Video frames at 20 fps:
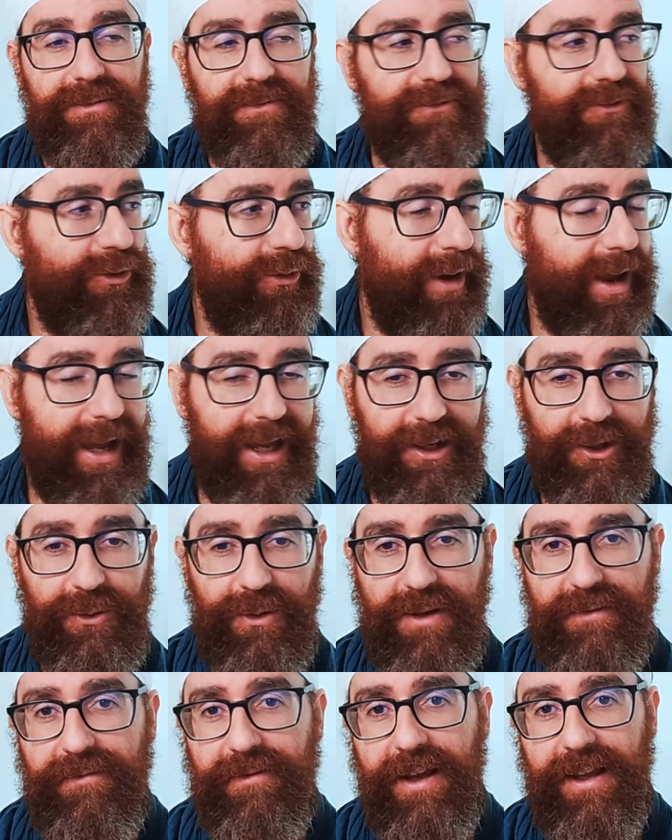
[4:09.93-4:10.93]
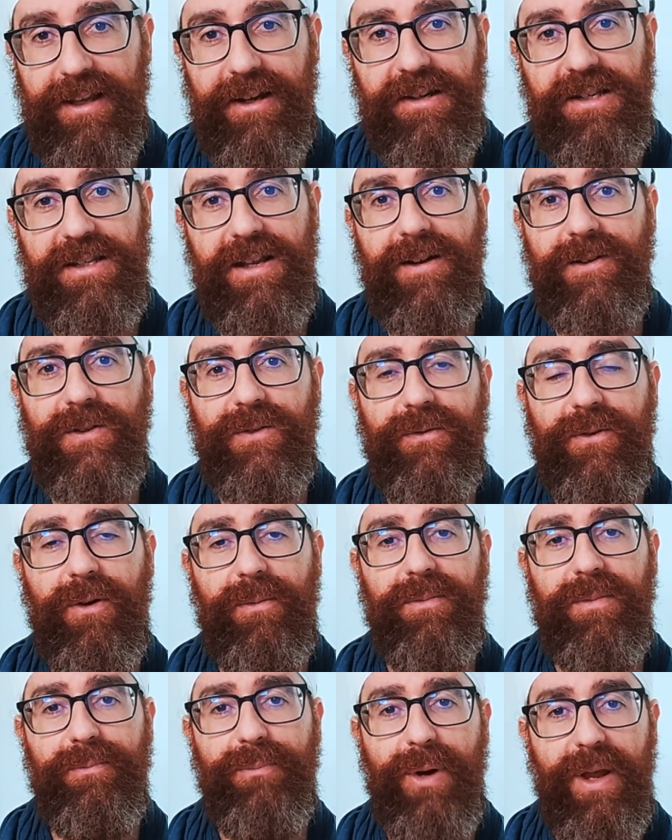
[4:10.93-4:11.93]
trying to defend ourselves
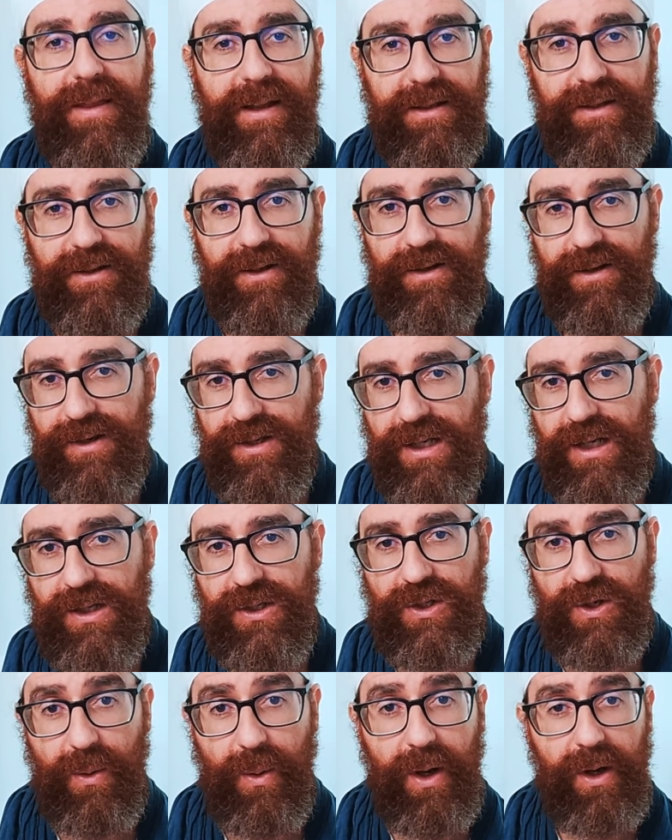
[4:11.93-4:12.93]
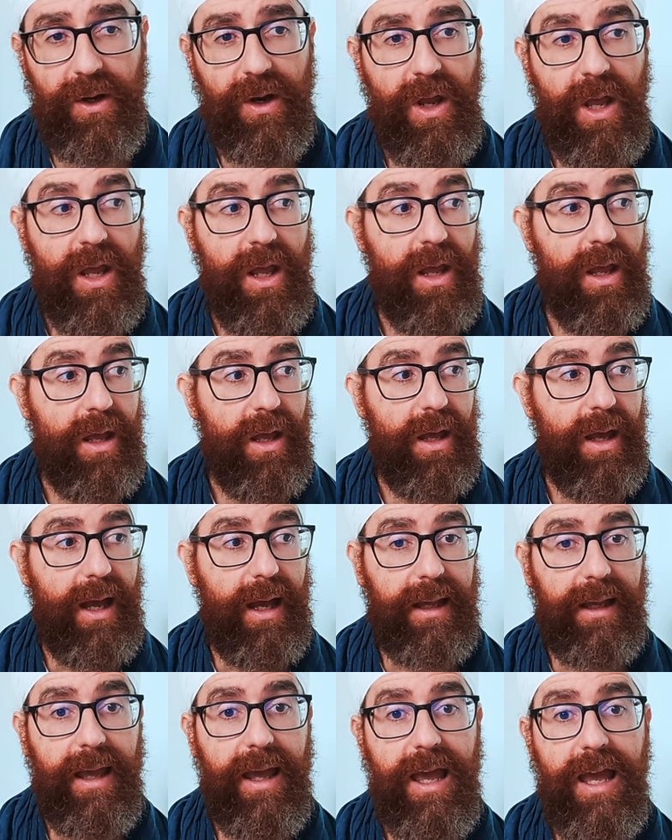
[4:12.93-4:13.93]
from predators and so on,
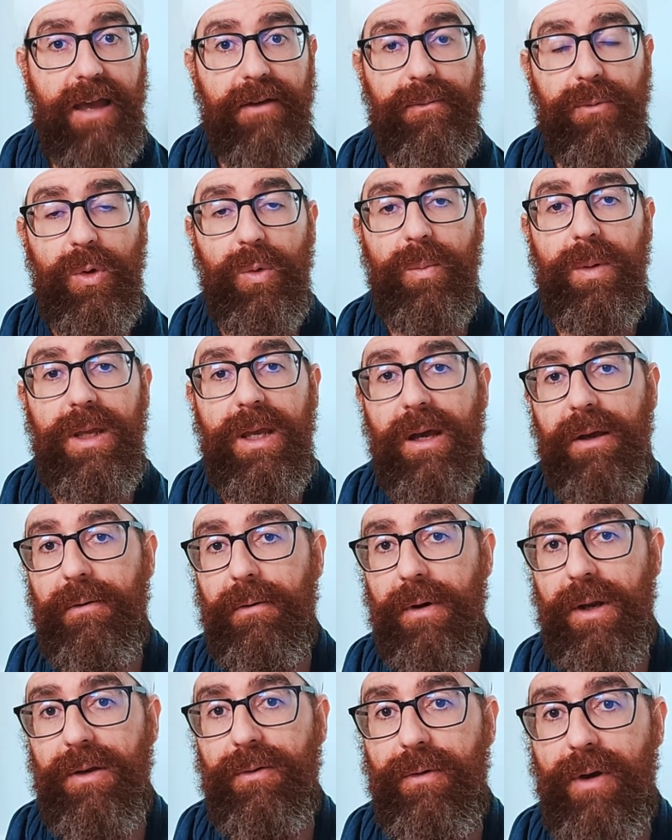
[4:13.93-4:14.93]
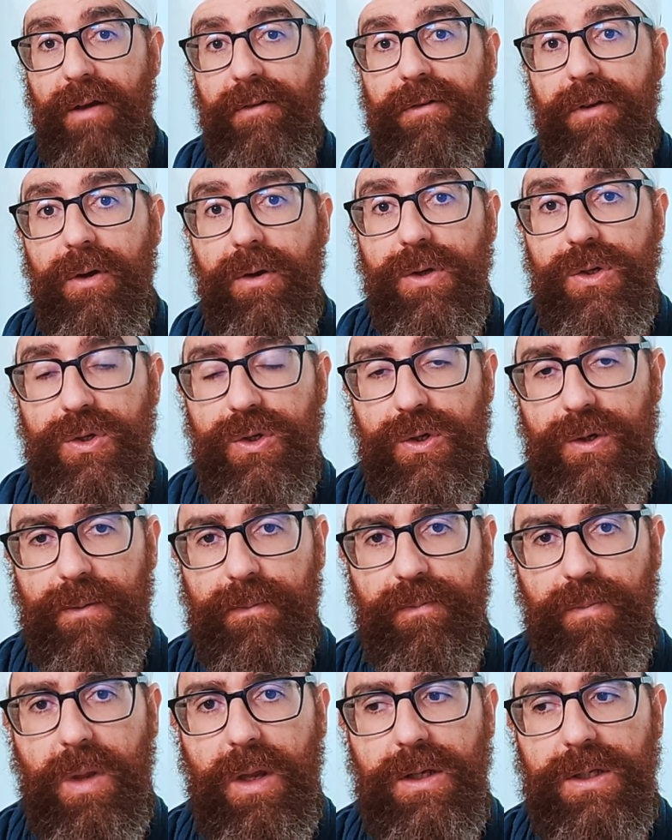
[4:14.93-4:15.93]
a cave would be a great refuge.
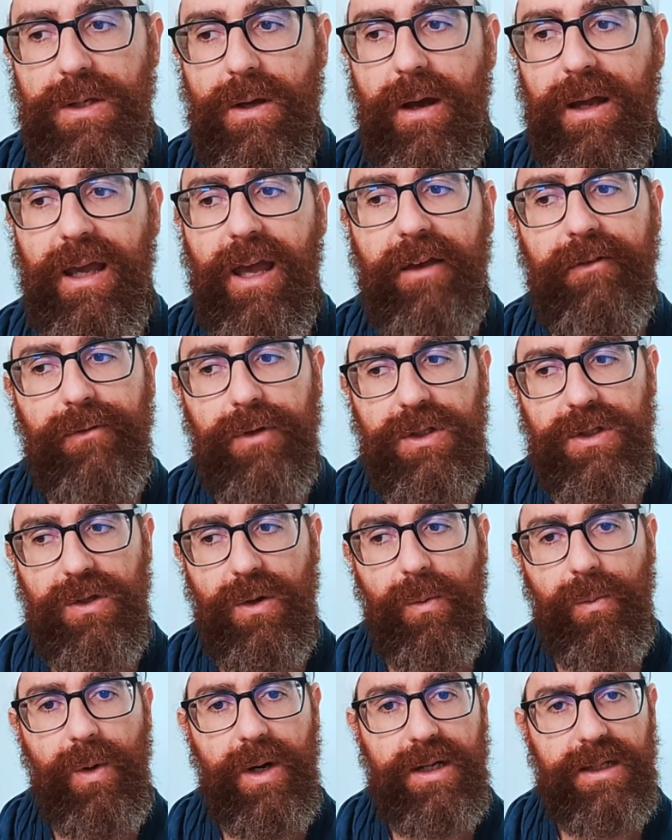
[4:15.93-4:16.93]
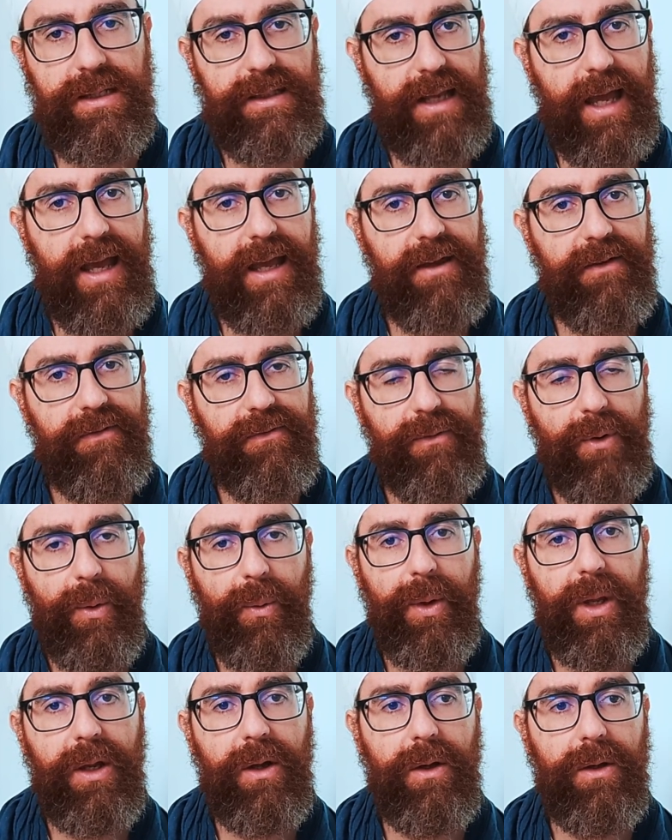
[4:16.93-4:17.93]
So a cave was somewhere safe where
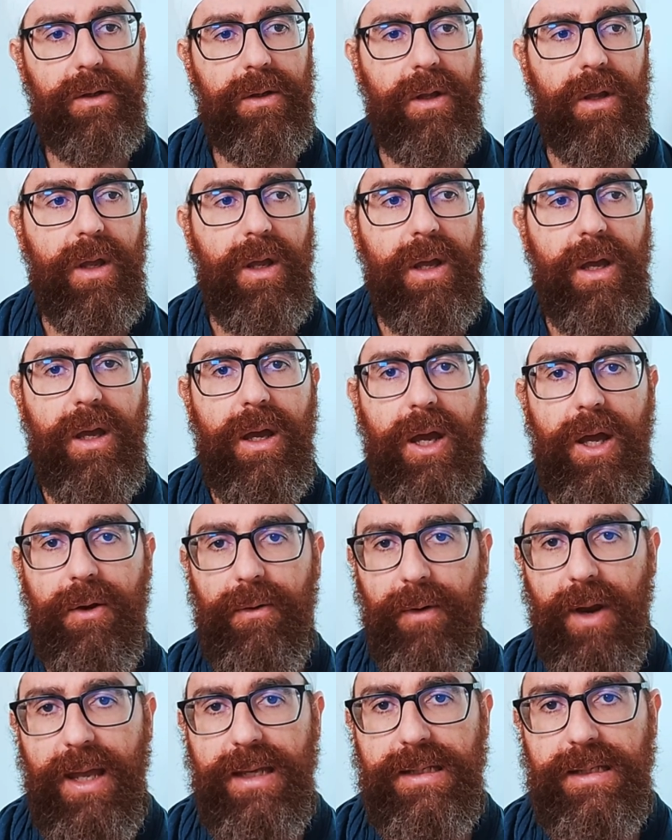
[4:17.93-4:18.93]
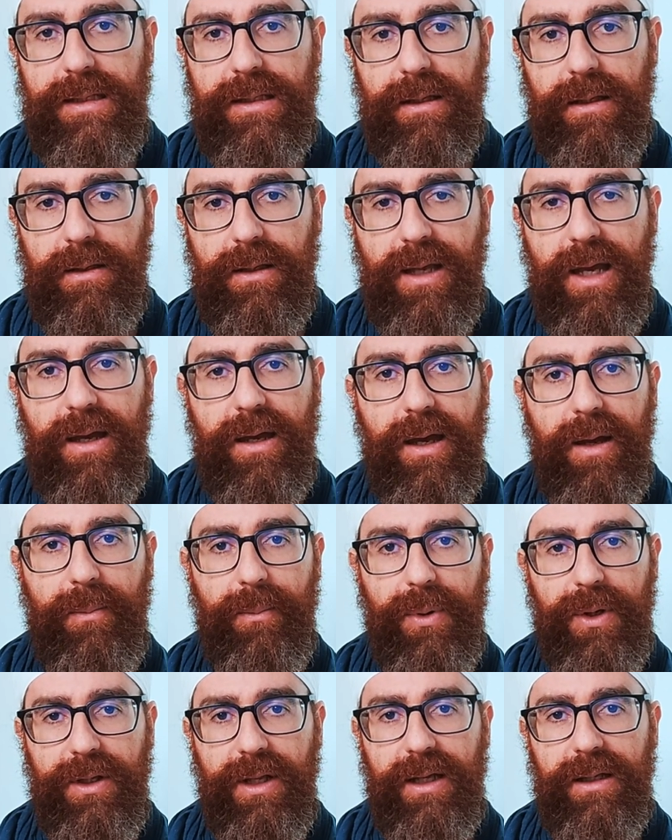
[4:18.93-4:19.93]
we could rest, yeah,
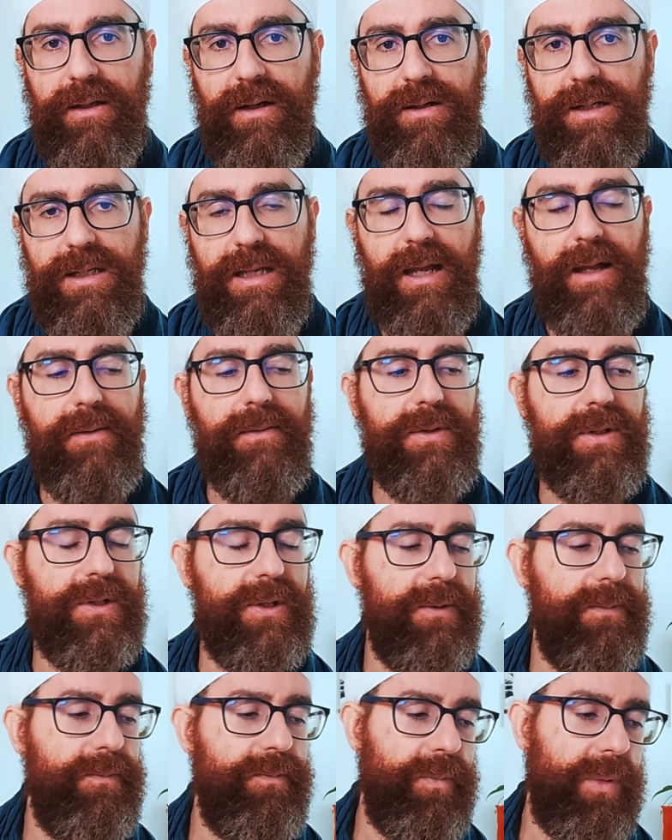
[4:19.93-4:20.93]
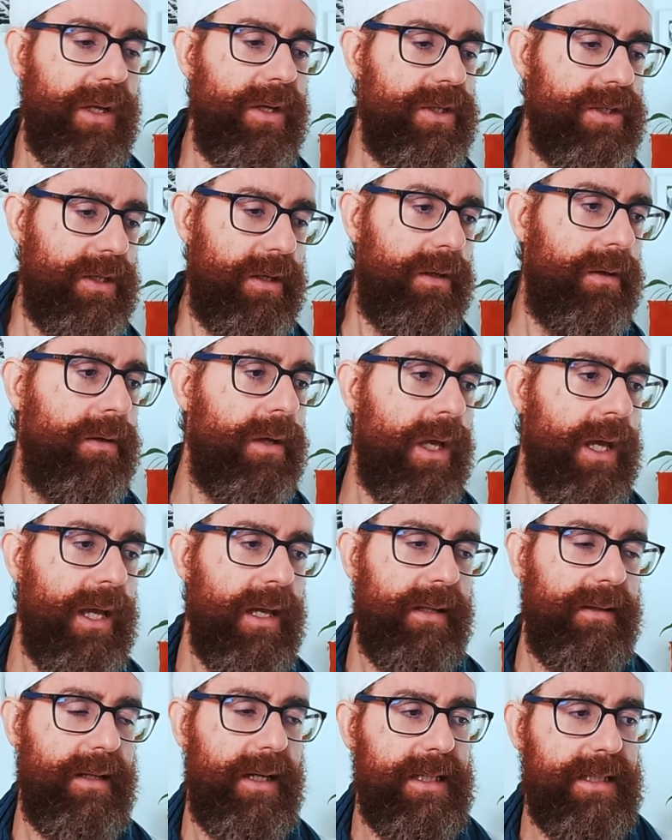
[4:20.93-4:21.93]
and protect ourselves. So
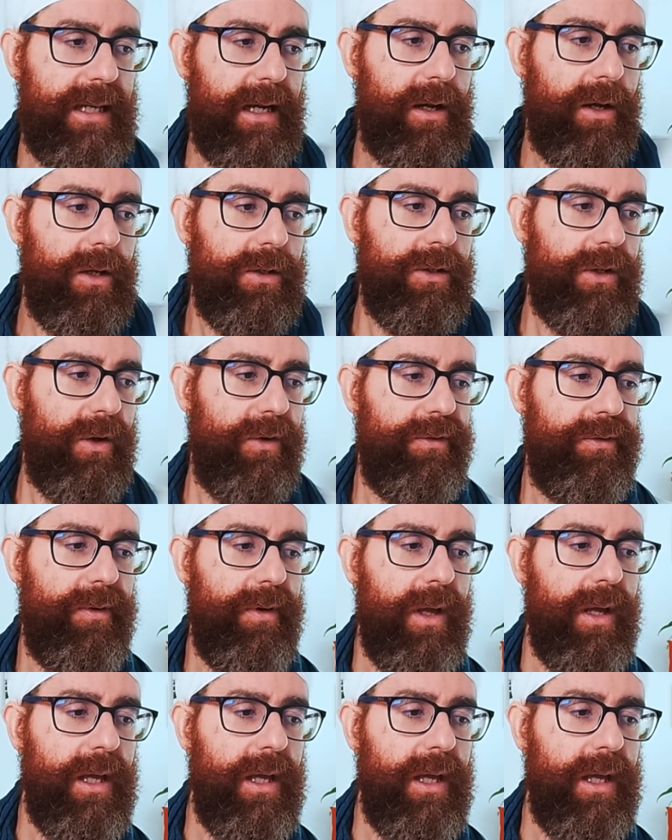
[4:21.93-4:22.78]
there is a lot of